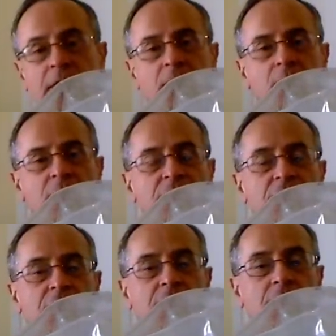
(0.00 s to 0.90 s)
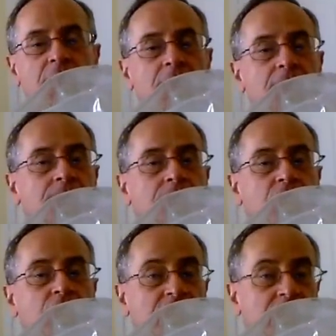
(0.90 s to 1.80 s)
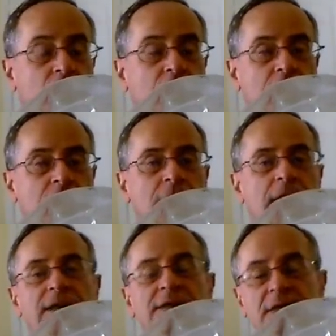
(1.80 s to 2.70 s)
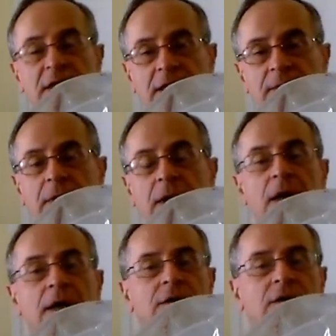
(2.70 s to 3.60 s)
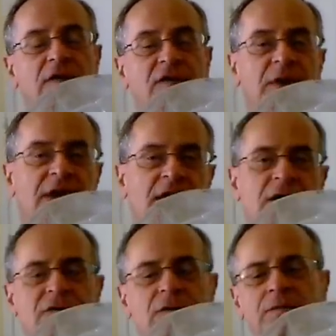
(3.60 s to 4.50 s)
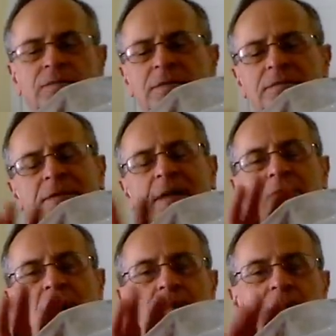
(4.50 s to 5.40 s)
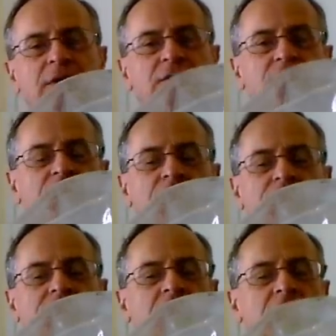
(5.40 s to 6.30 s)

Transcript: working with uh, boiling water and steam, so you have to be careful. I probably should have used a